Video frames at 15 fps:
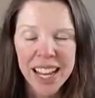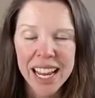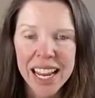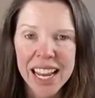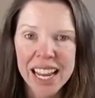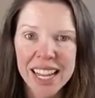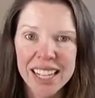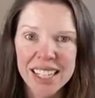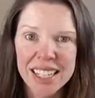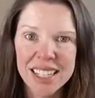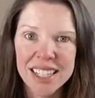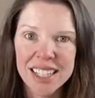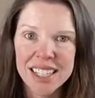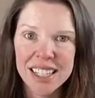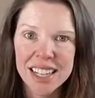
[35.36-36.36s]

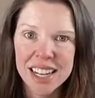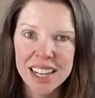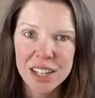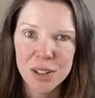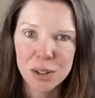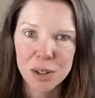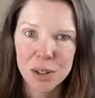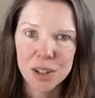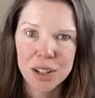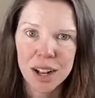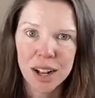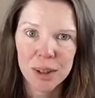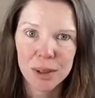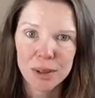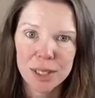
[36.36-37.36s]
and today you'll learn
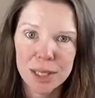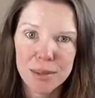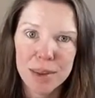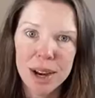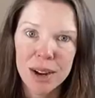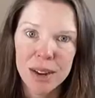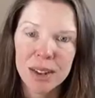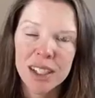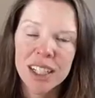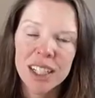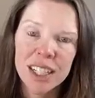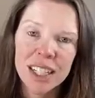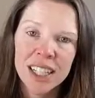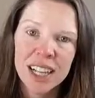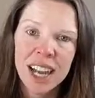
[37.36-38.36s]
not only about
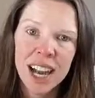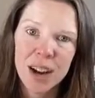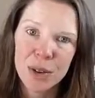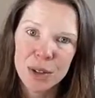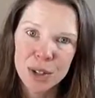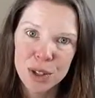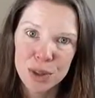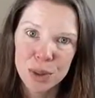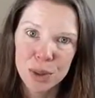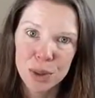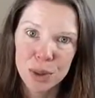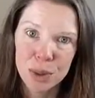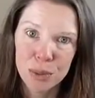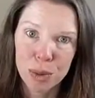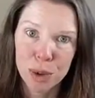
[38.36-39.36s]
how
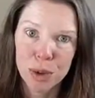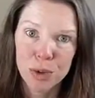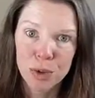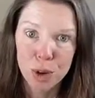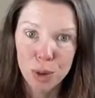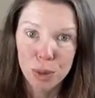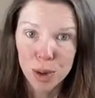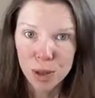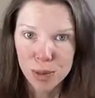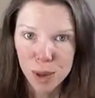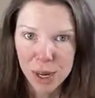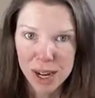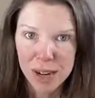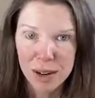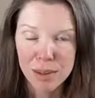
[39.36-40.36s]
to improve your
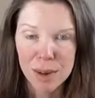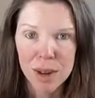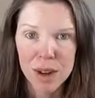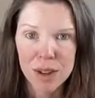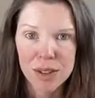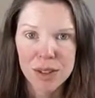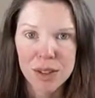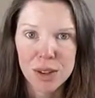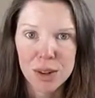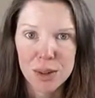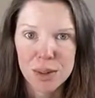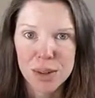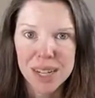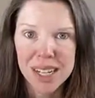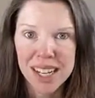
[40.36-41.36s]
breathable air but also
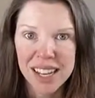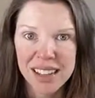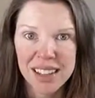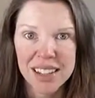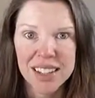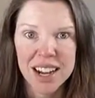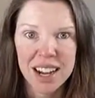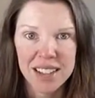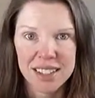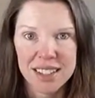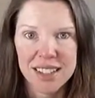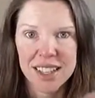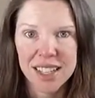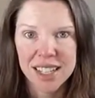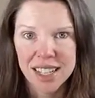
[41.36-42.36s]
mitigate the
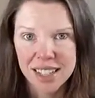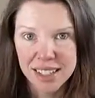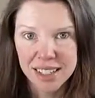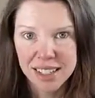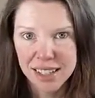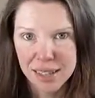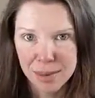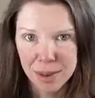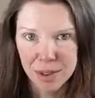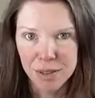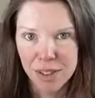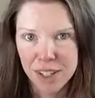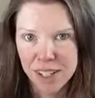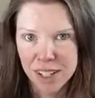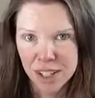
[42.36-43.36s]
toxin that is
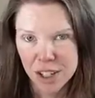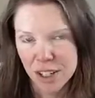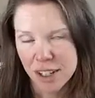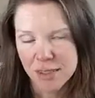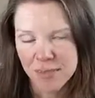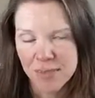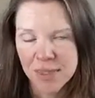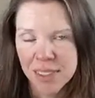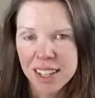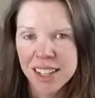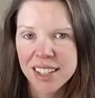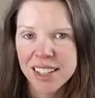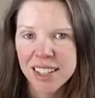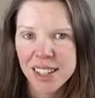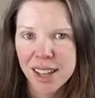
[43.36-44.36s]
EMF radiation.
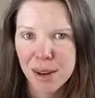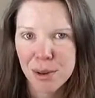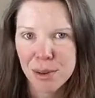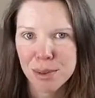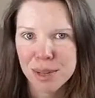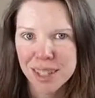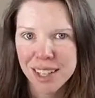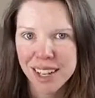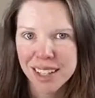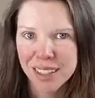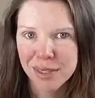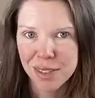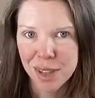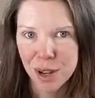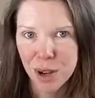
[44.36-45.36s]
So that would be kind
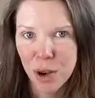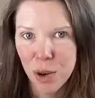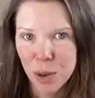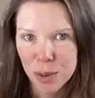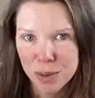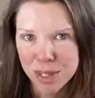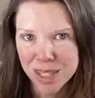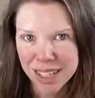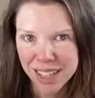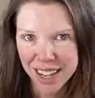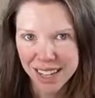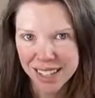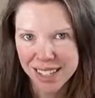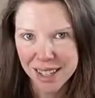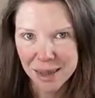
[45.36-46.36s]
of the home
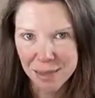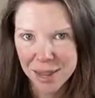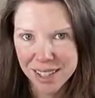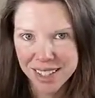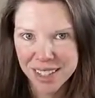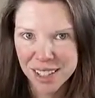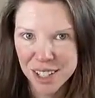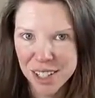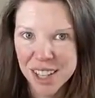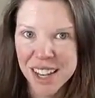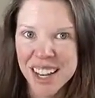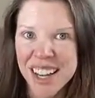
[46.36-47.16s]
detoxing message